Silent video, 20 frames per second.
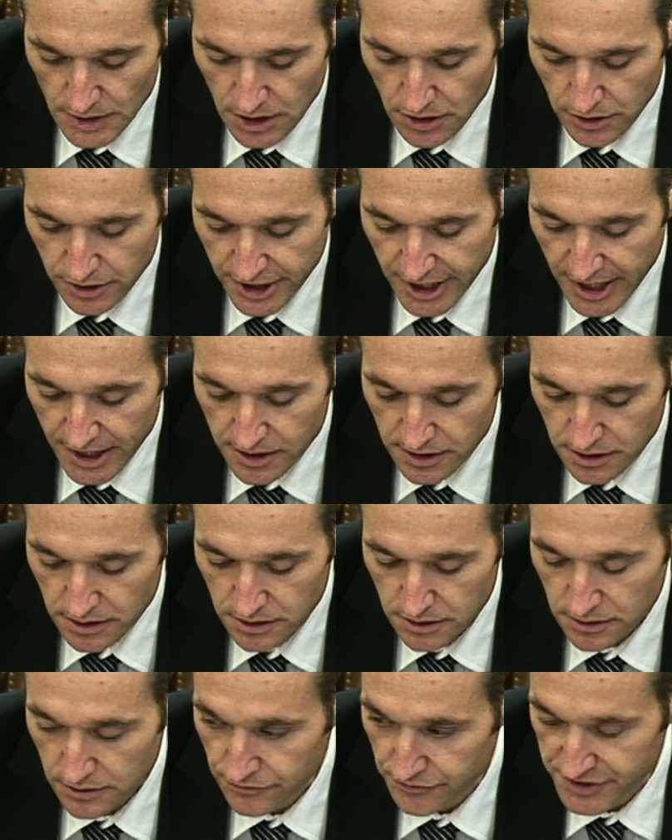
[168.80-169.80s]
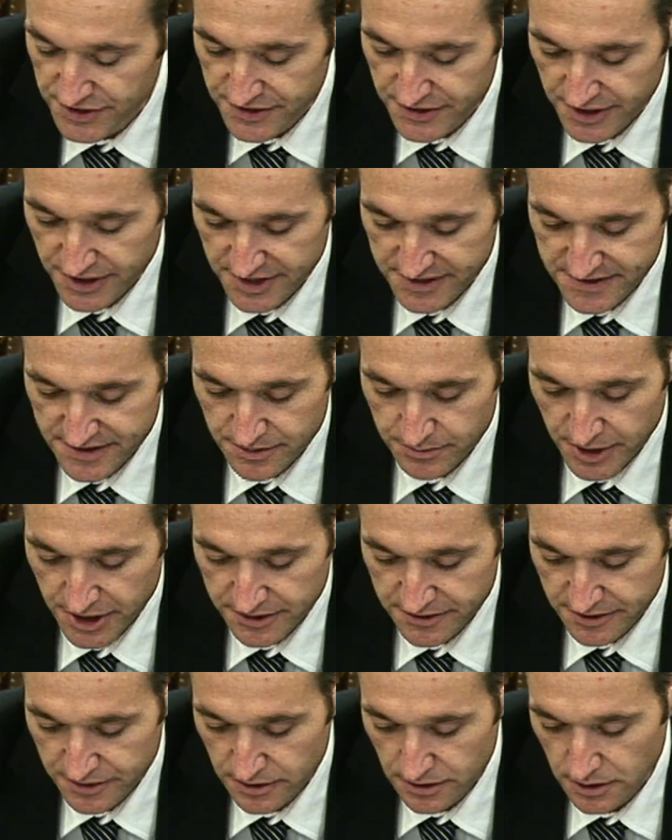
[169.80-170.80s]
Again, this is an
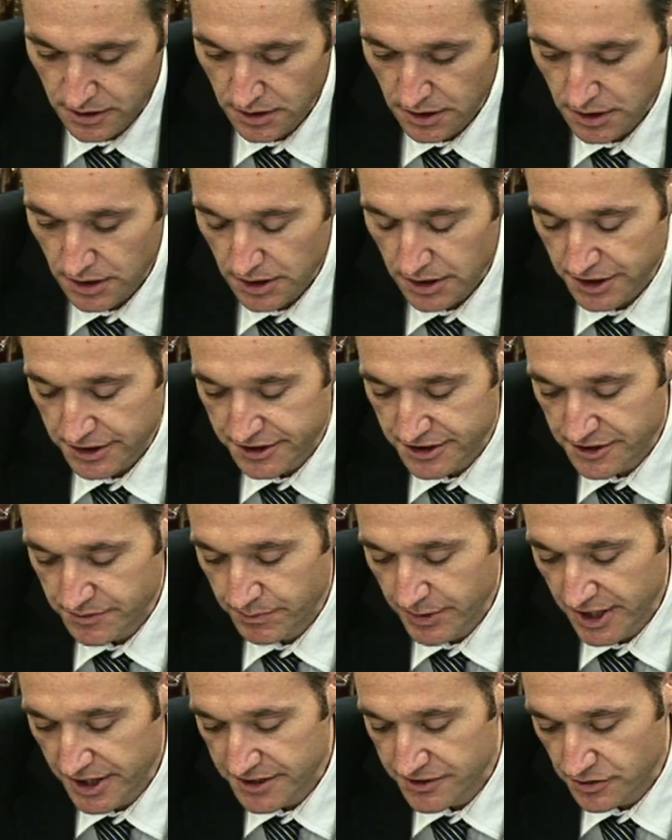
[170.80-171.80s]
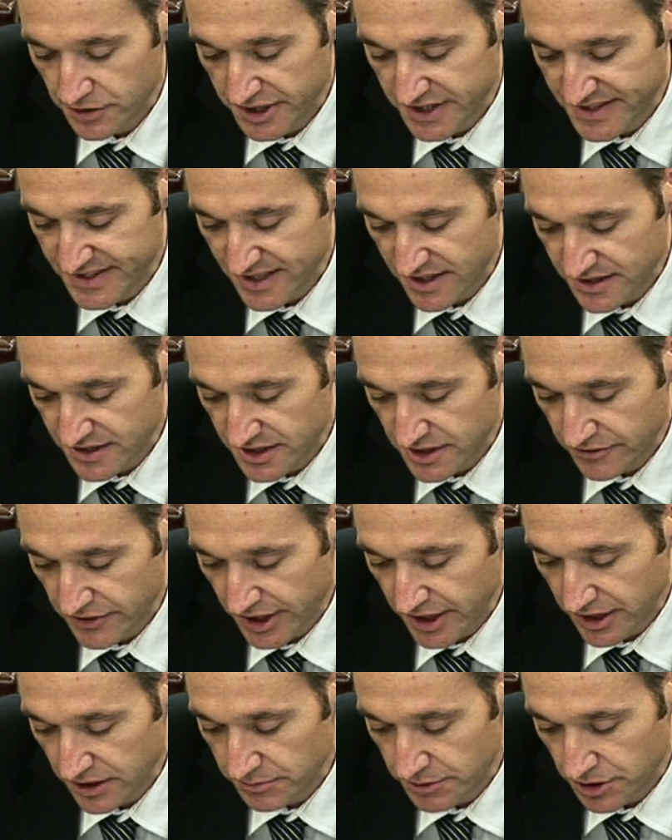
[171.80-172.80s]
estimate. It is based on extensive
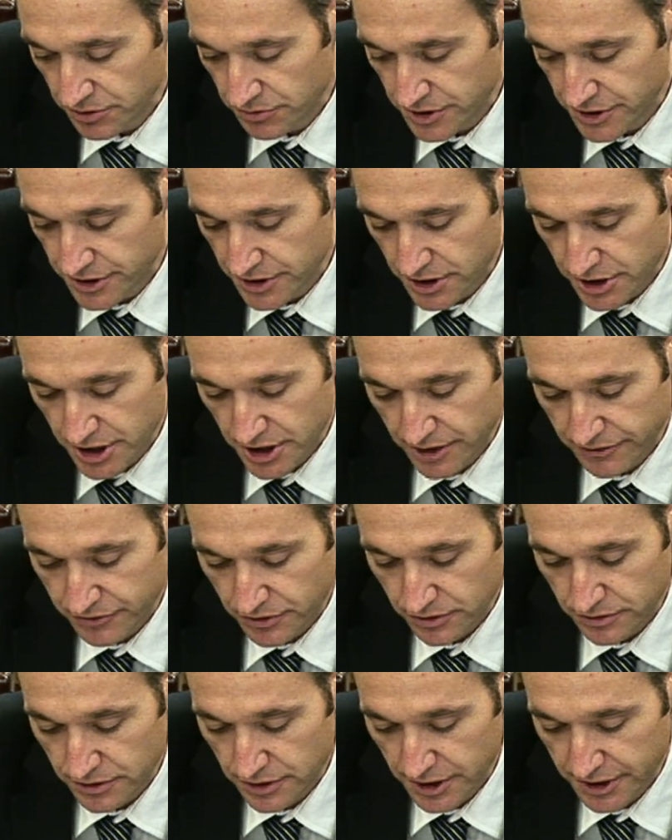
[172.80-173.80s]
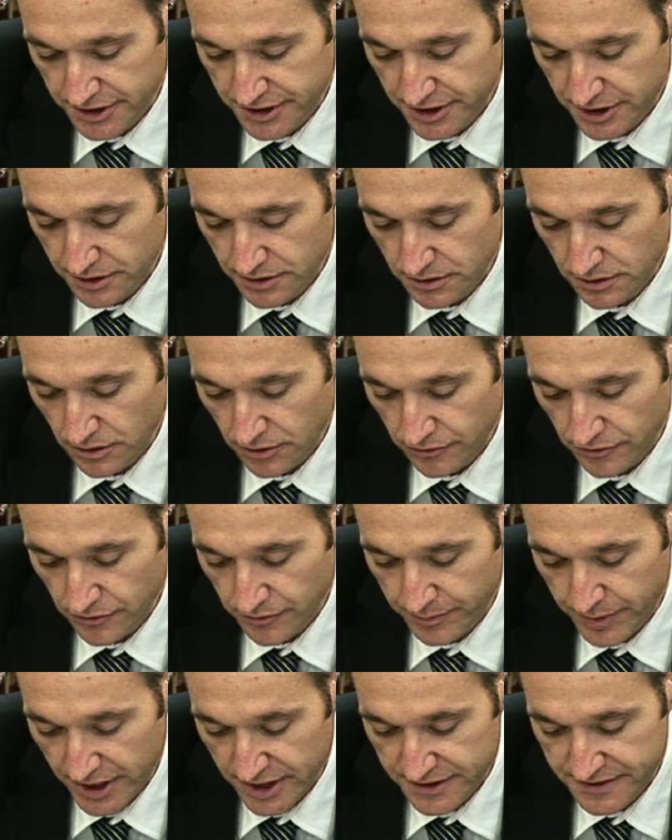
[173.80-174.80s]
academic research I have conducted over the
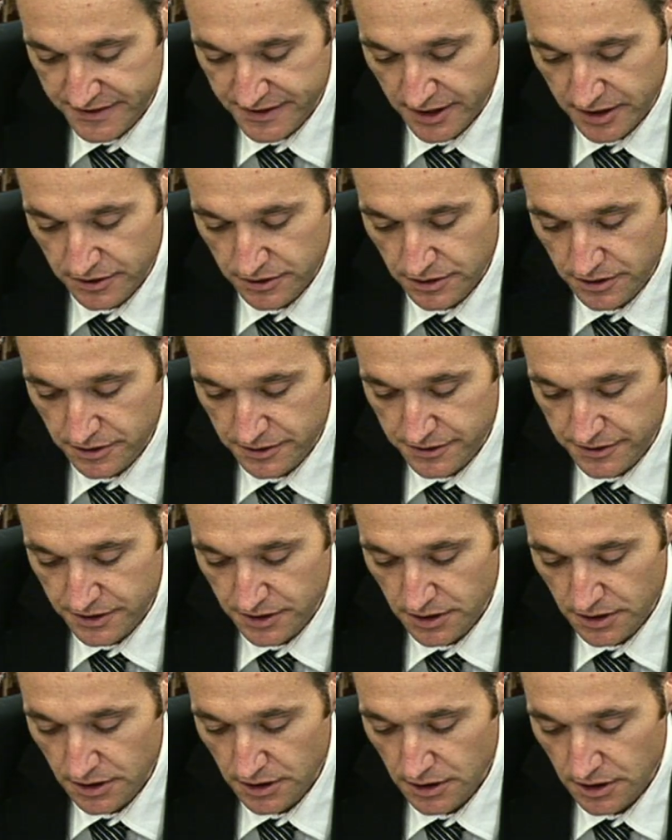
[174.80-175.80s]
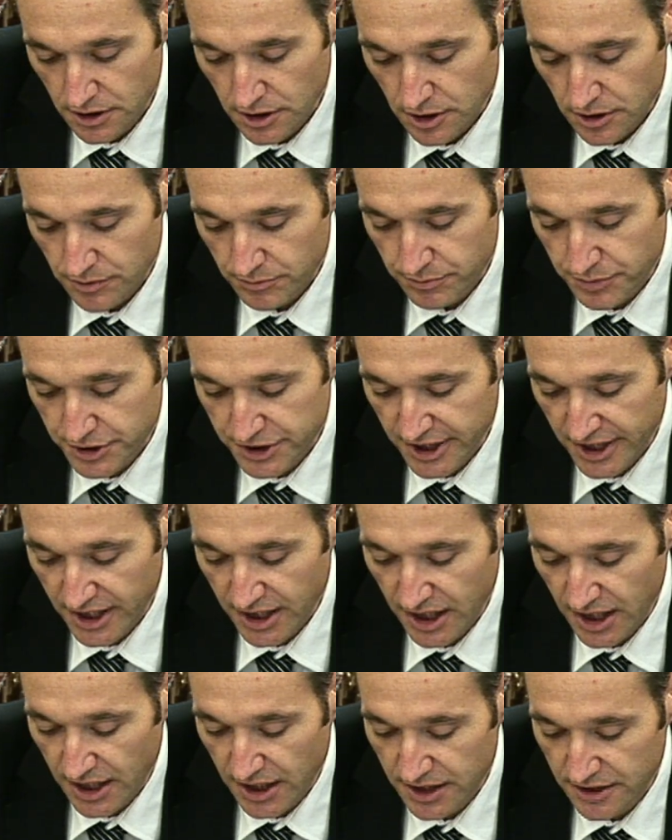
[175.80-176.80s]
past 10 years, but I
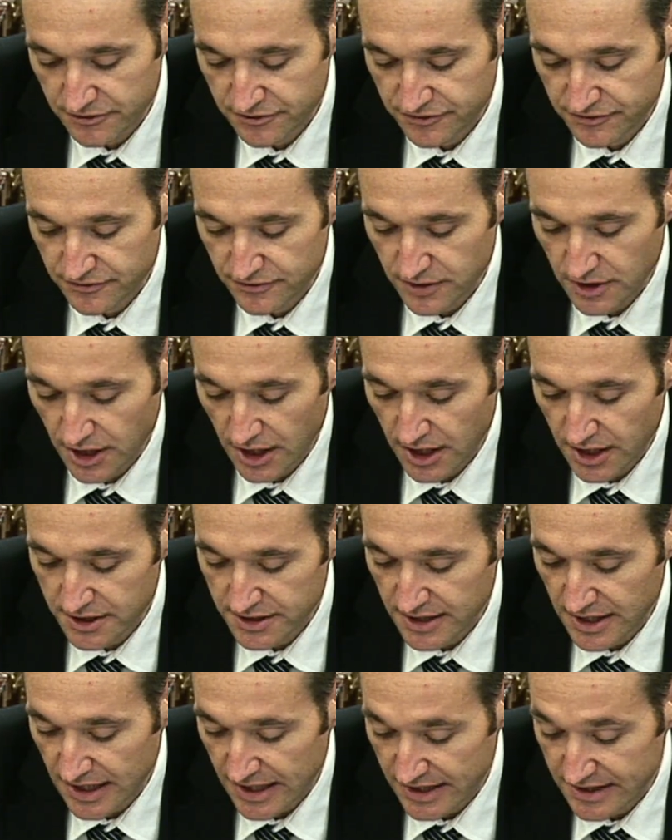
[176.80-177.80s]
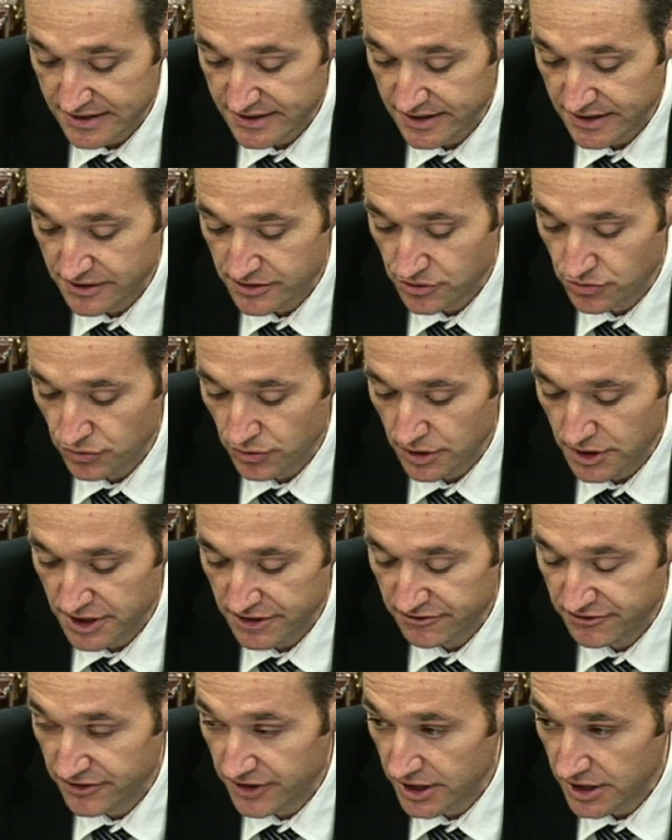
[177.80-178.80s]
have had access to only
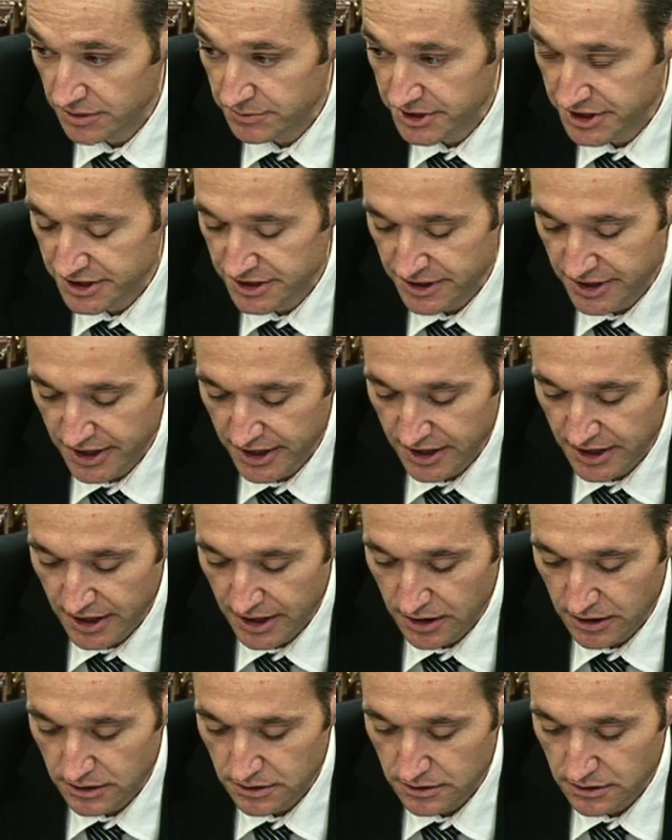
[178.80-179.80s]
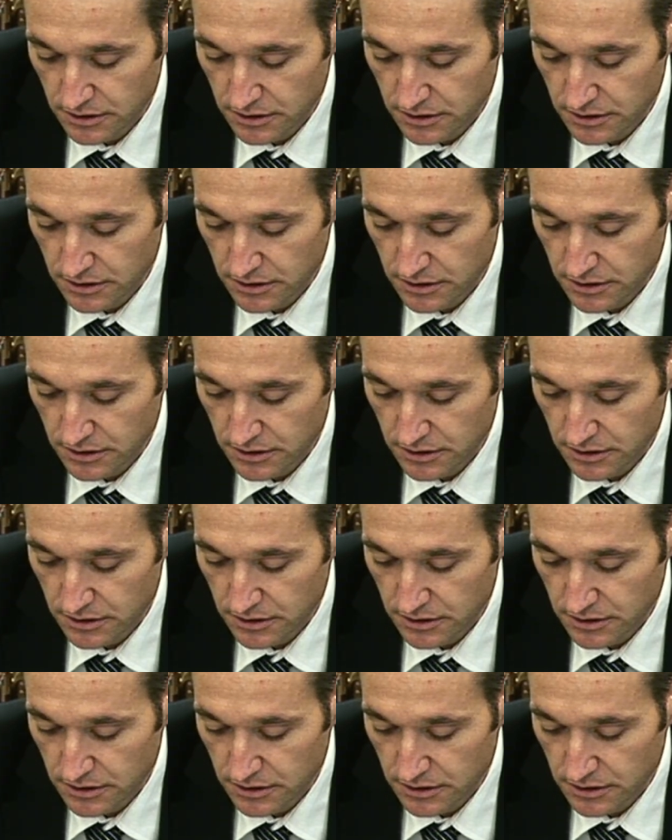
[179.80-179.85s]
very limited data